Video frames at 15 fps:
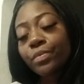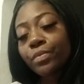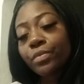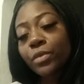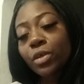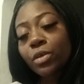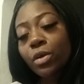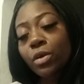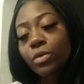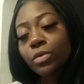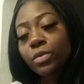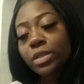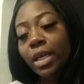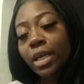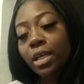you know,
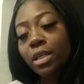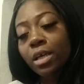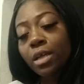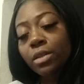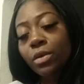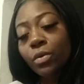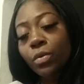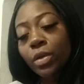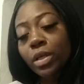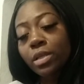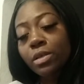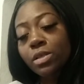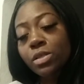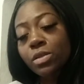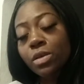taking on the Queen
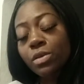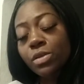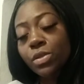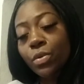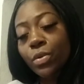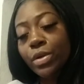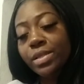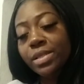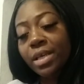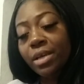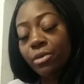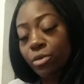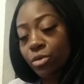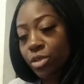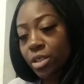of Swords
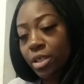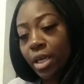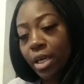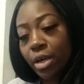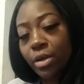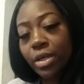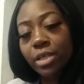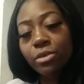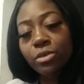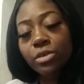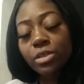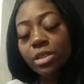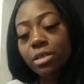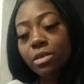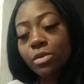energy, air
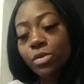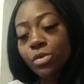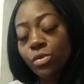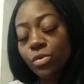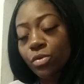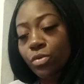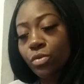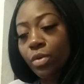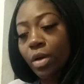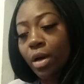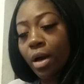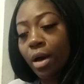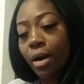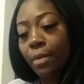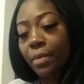energy, to
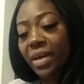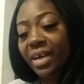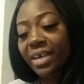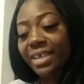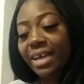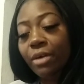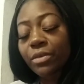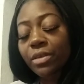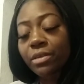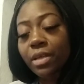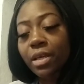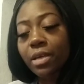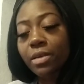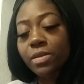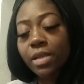cut out the
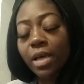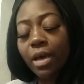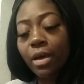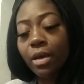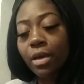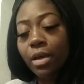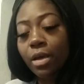things that